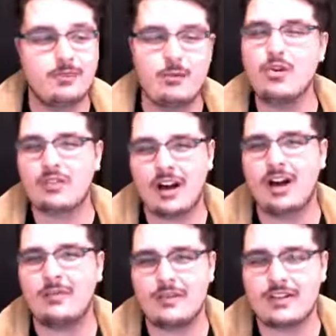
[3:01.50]
most
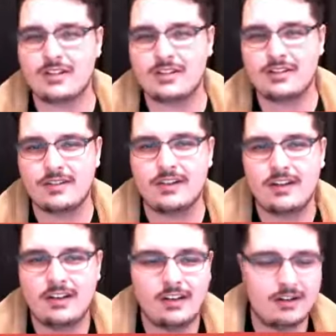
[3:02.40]
obvious,
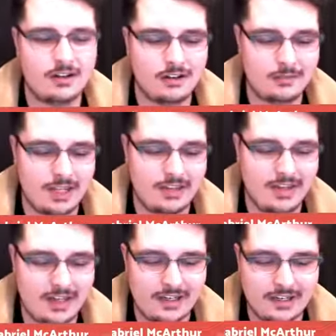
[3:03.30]
and
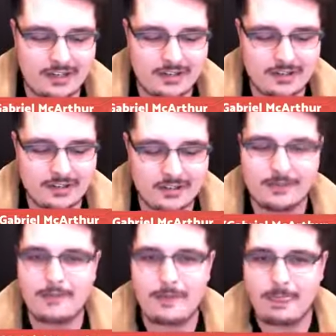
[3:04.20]
that
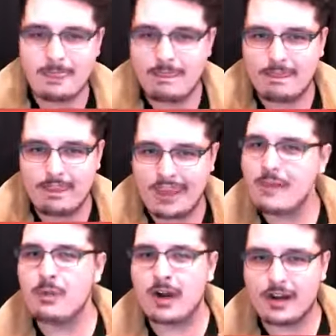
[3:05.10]
is the
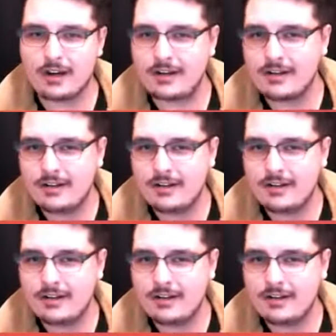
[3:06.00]
Empire.